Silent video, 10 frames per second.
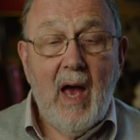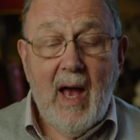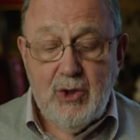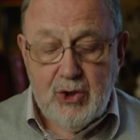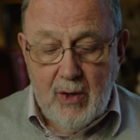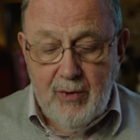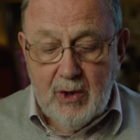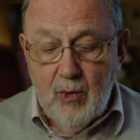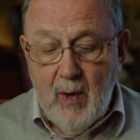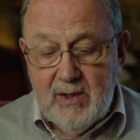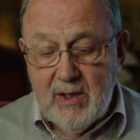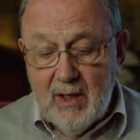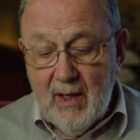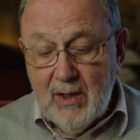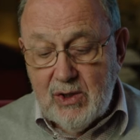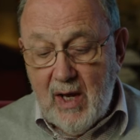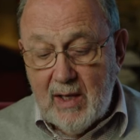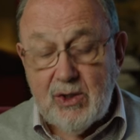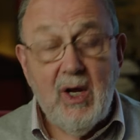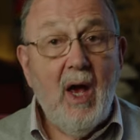And so the narrator
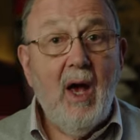says,